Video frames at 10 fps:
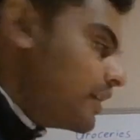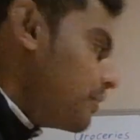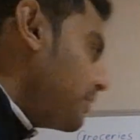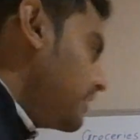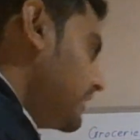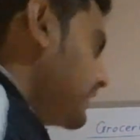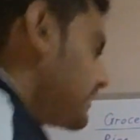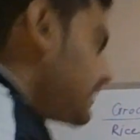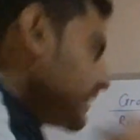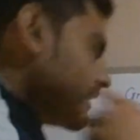with
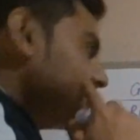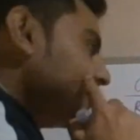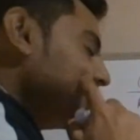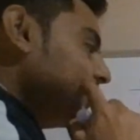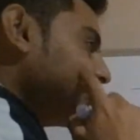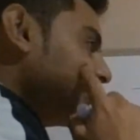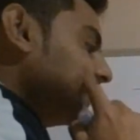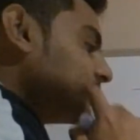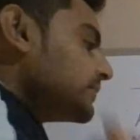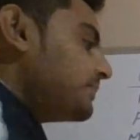33
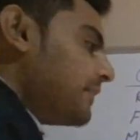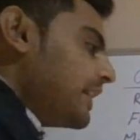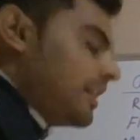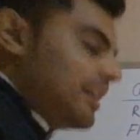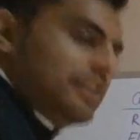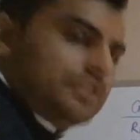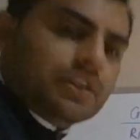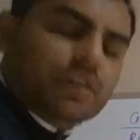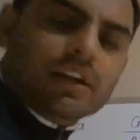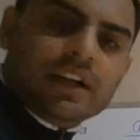degrees.
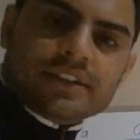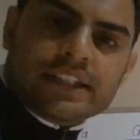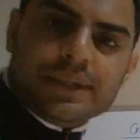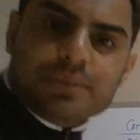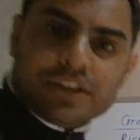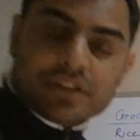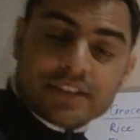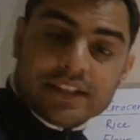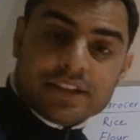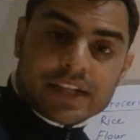So lastly, we just
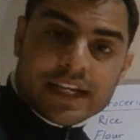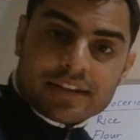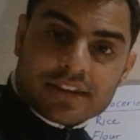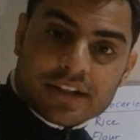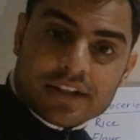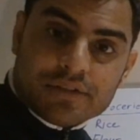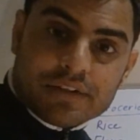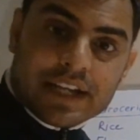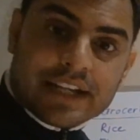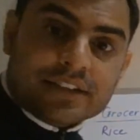need to get the
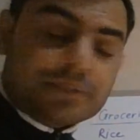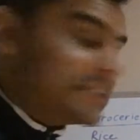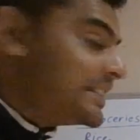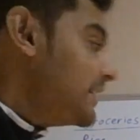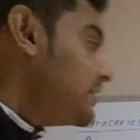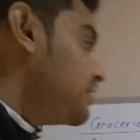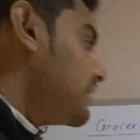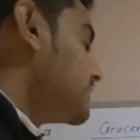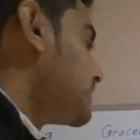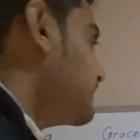related
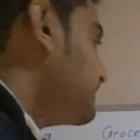percentages.